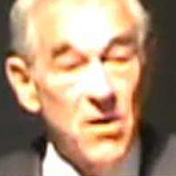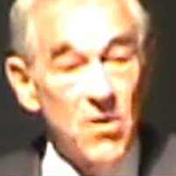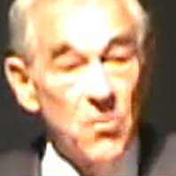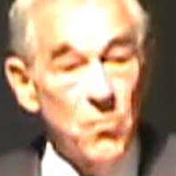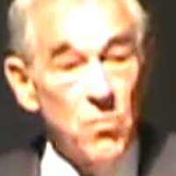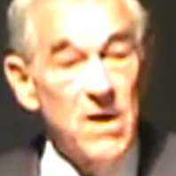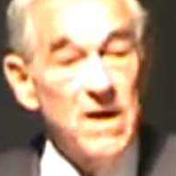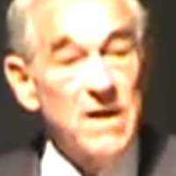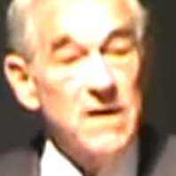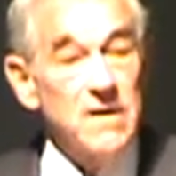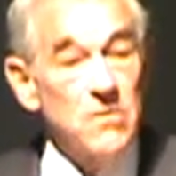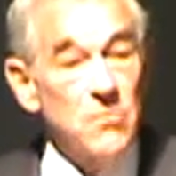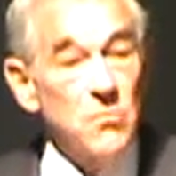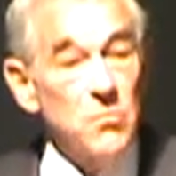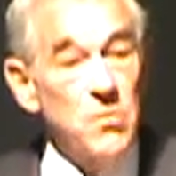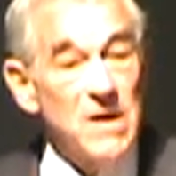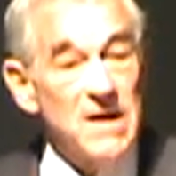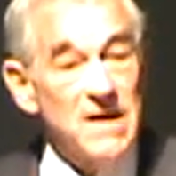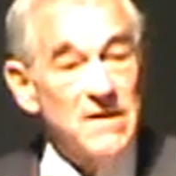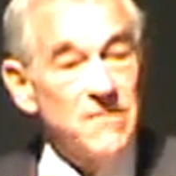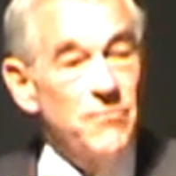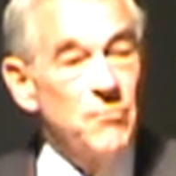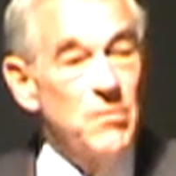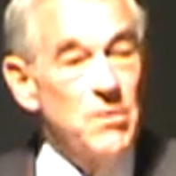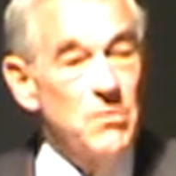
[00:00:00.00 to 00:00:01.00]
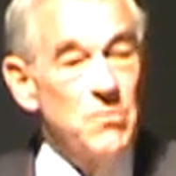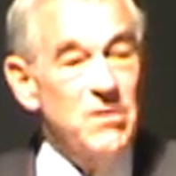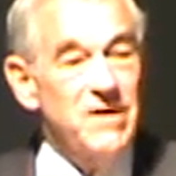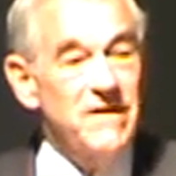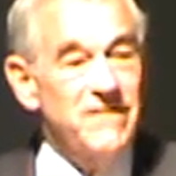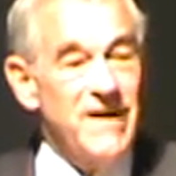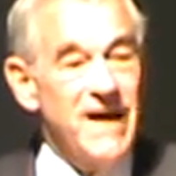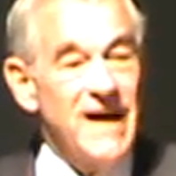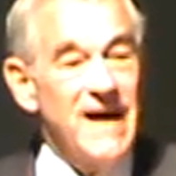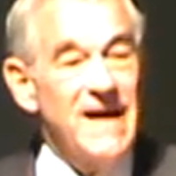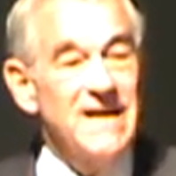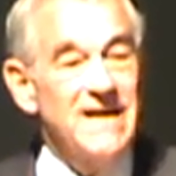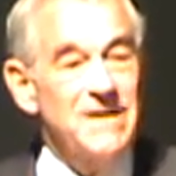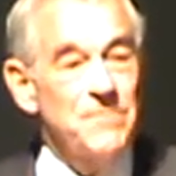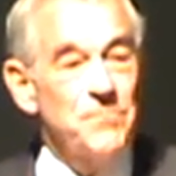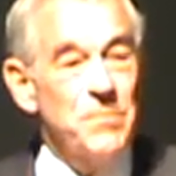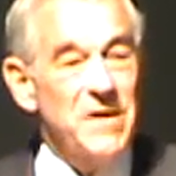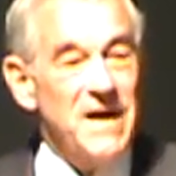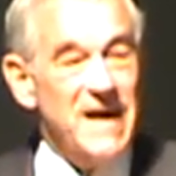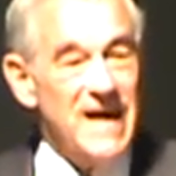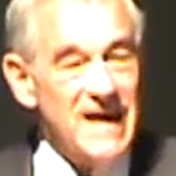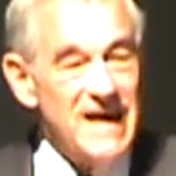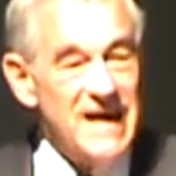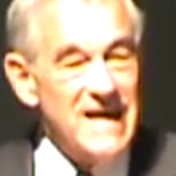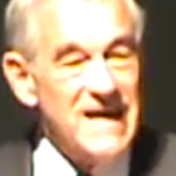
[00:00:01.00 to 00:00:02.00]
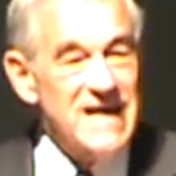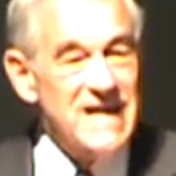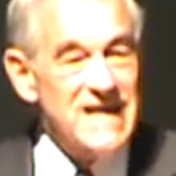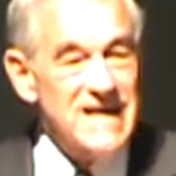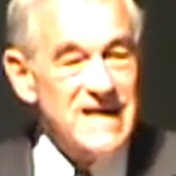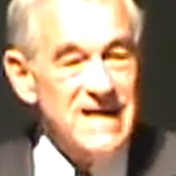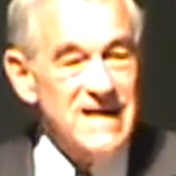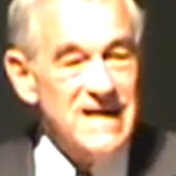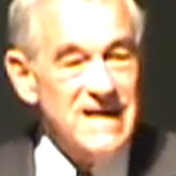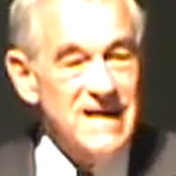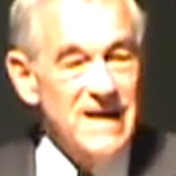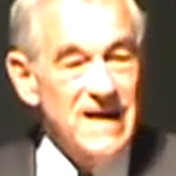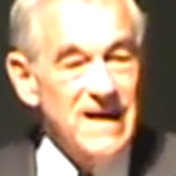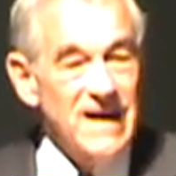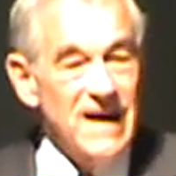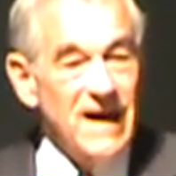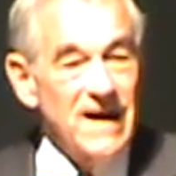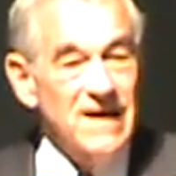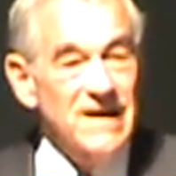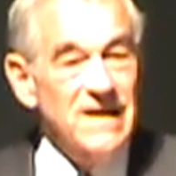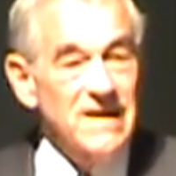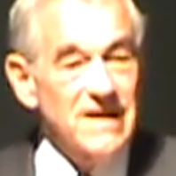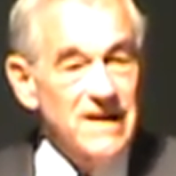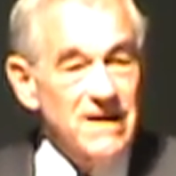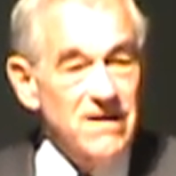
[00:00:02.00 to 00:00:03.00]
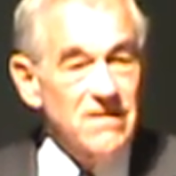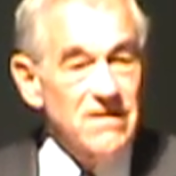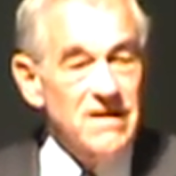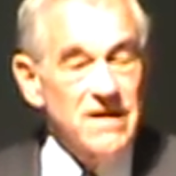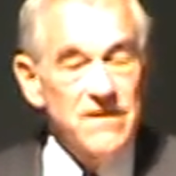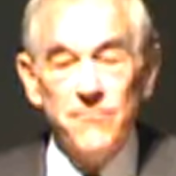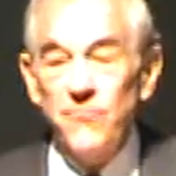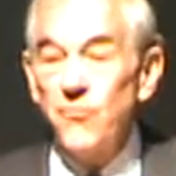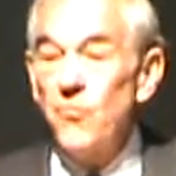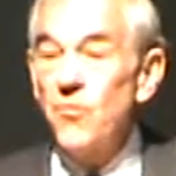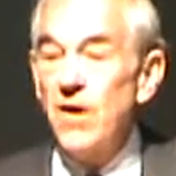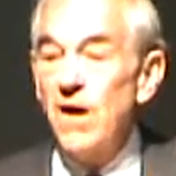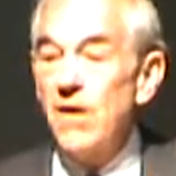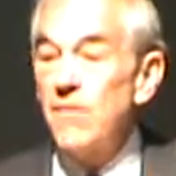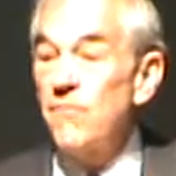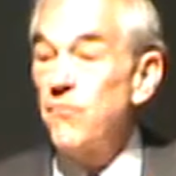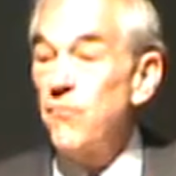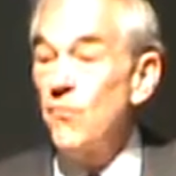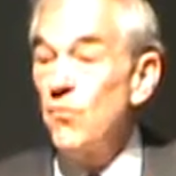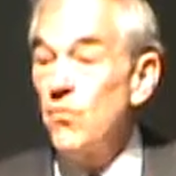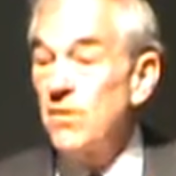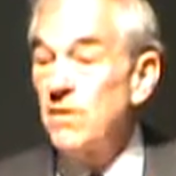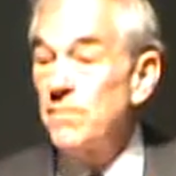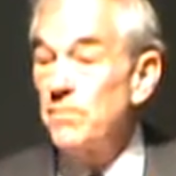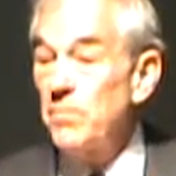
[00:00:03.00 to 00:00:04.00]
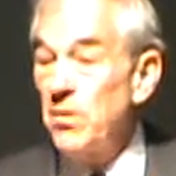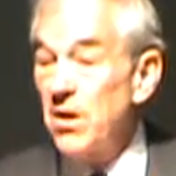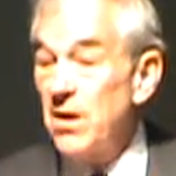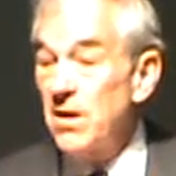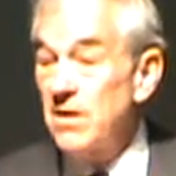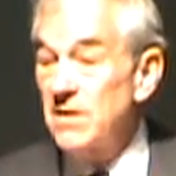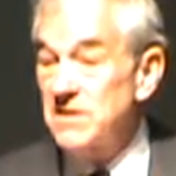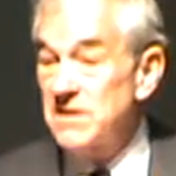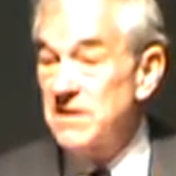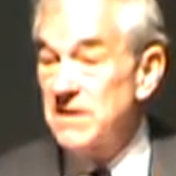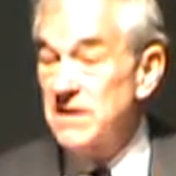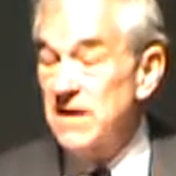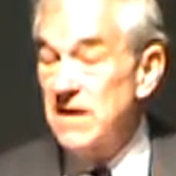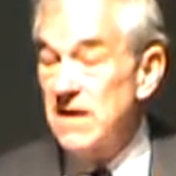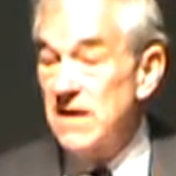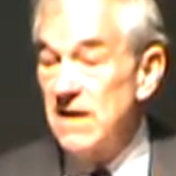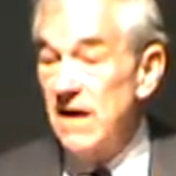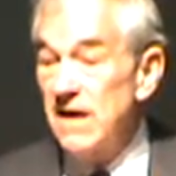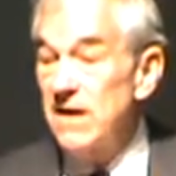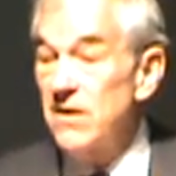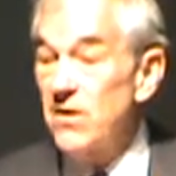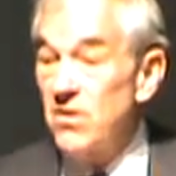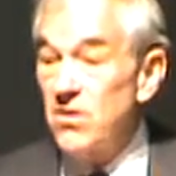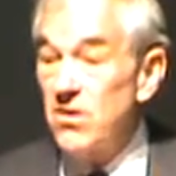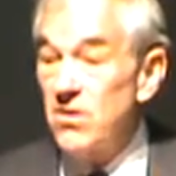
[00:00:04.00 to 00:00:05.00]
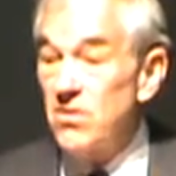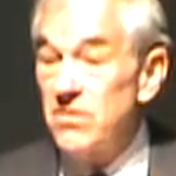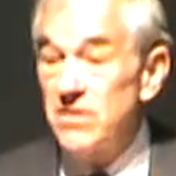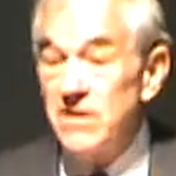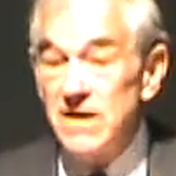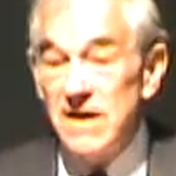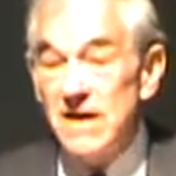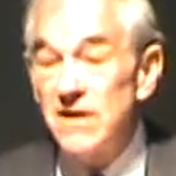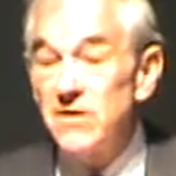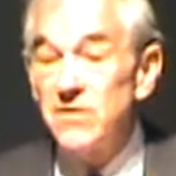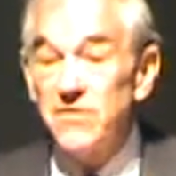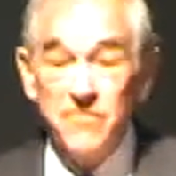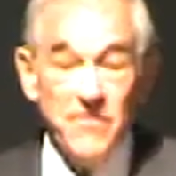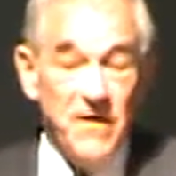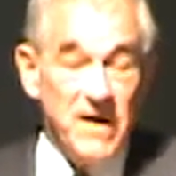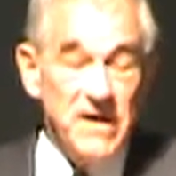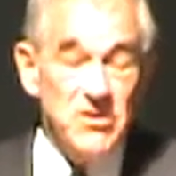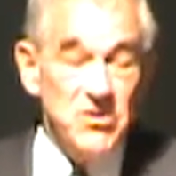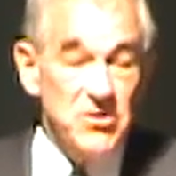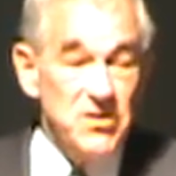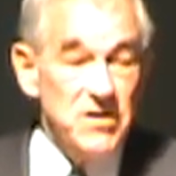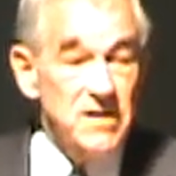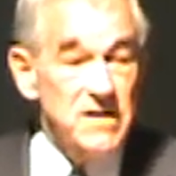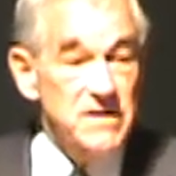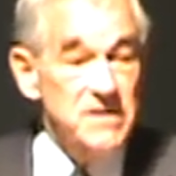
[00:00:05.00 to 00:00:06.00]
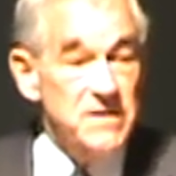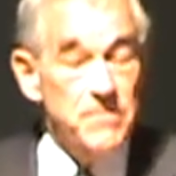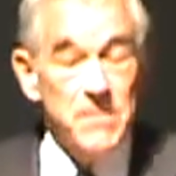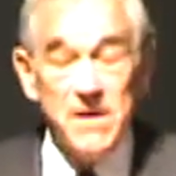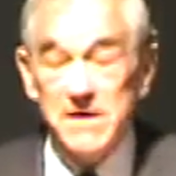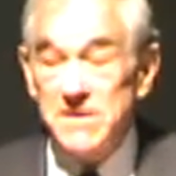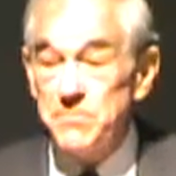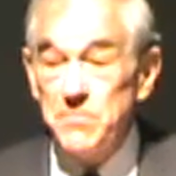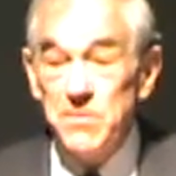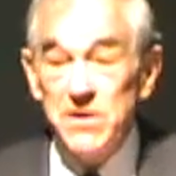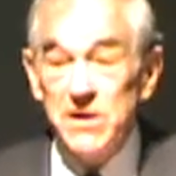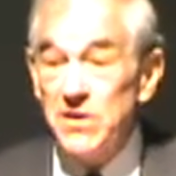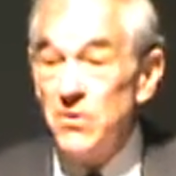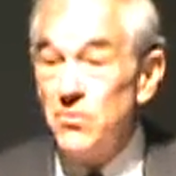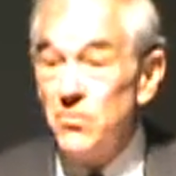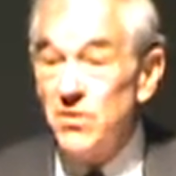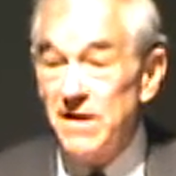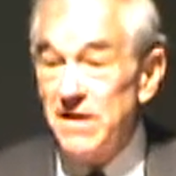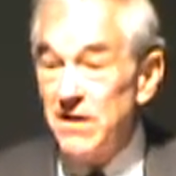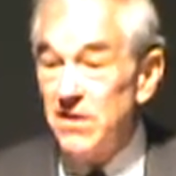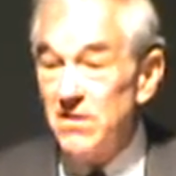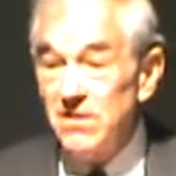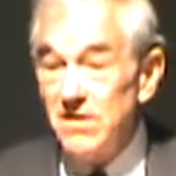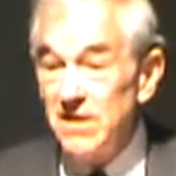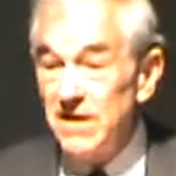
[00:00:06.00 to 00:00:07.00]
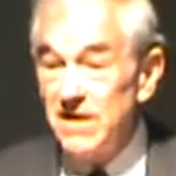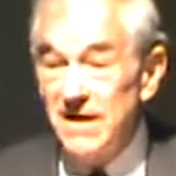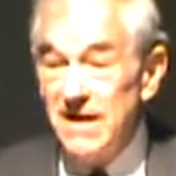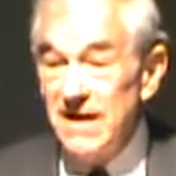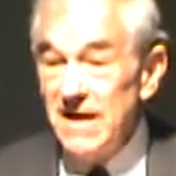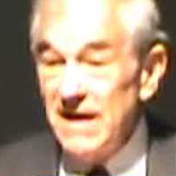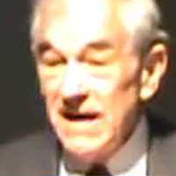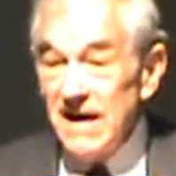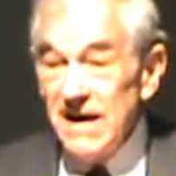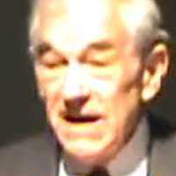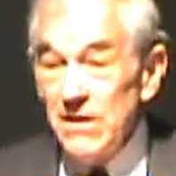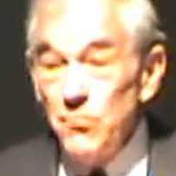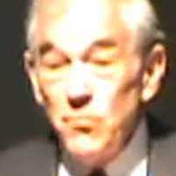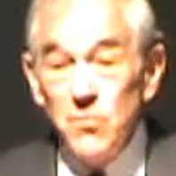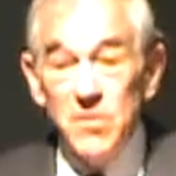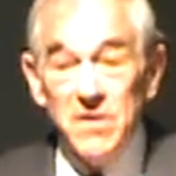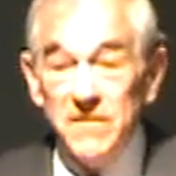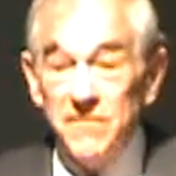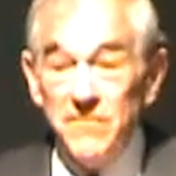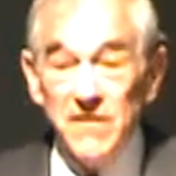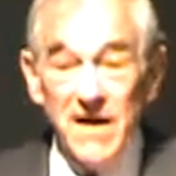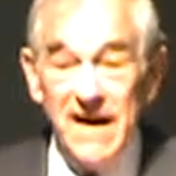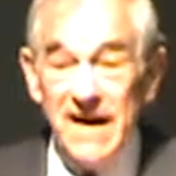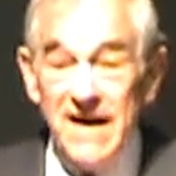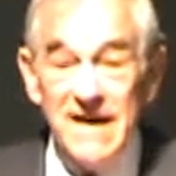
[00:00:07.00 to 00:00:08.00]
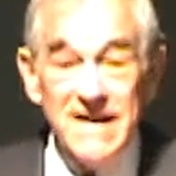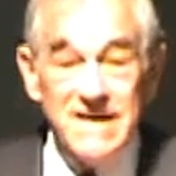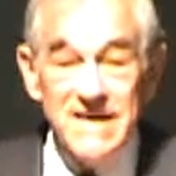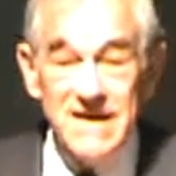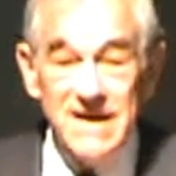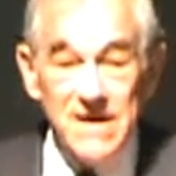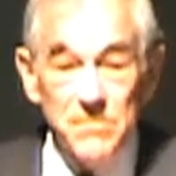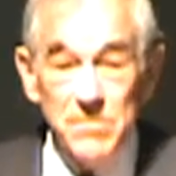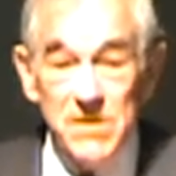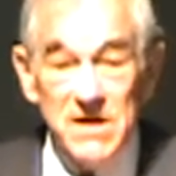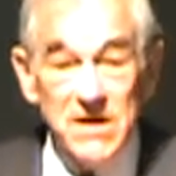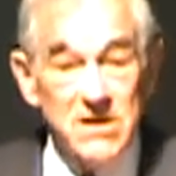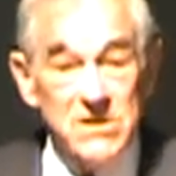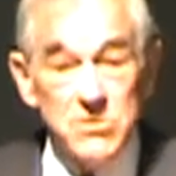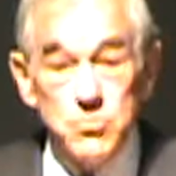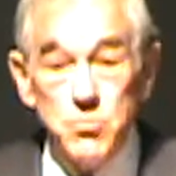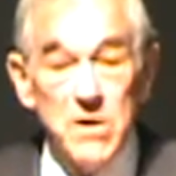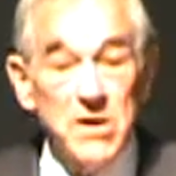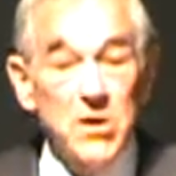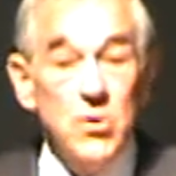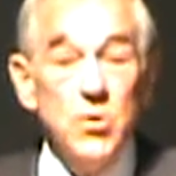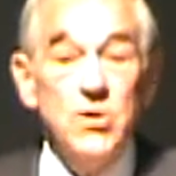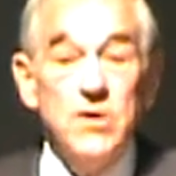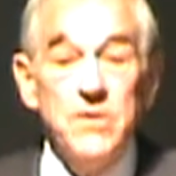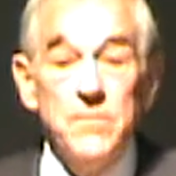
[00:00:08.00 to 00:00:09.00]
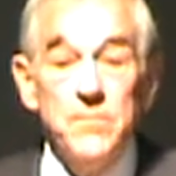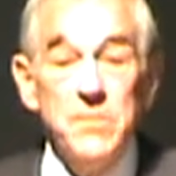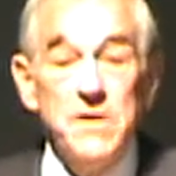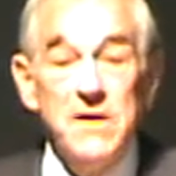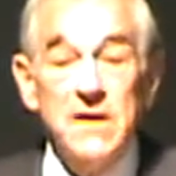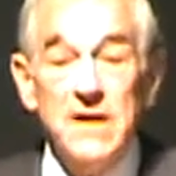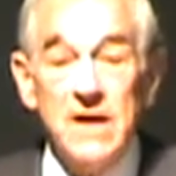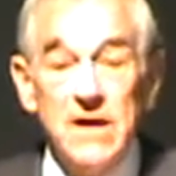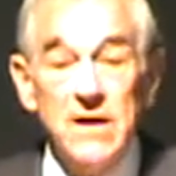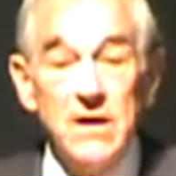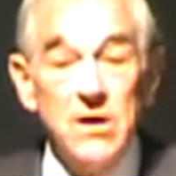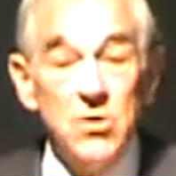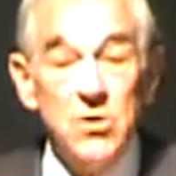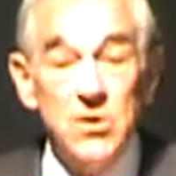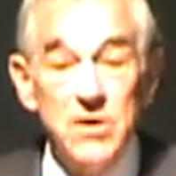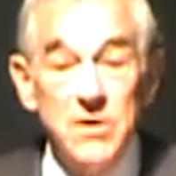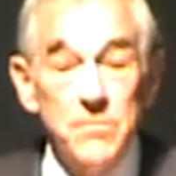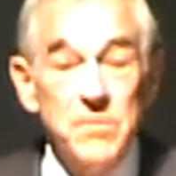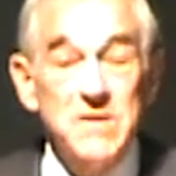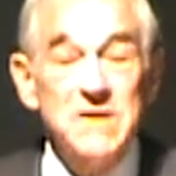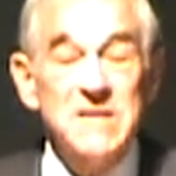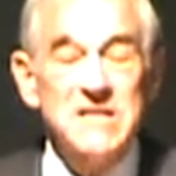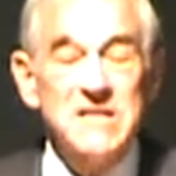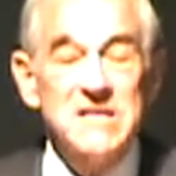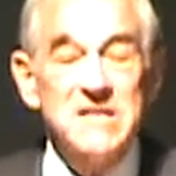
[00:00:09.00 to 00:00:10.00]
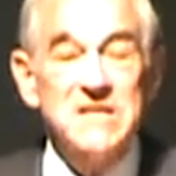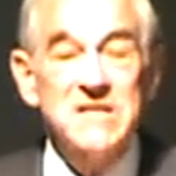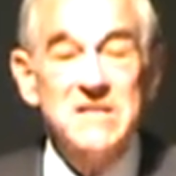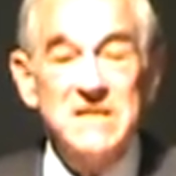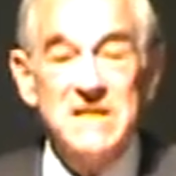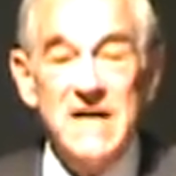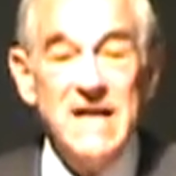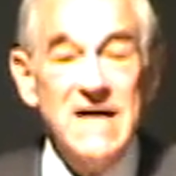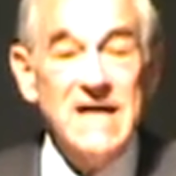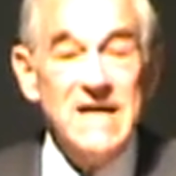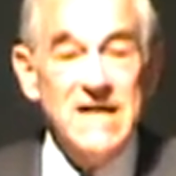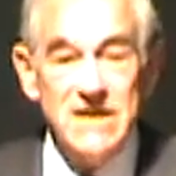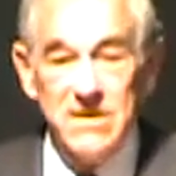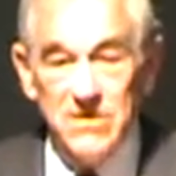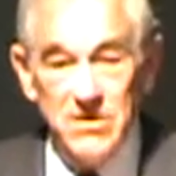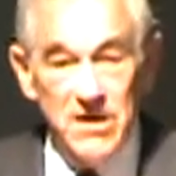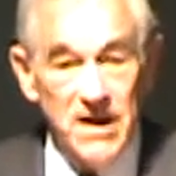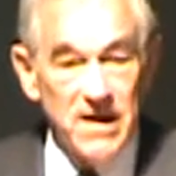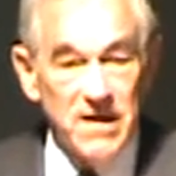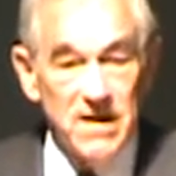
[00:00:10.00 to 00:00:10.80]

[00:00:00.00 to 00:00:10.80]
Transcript: What if we would have had to pay literally for our foreign policy and all the interventionism that's been going on? It would have ended, because it couldn't have been sustained.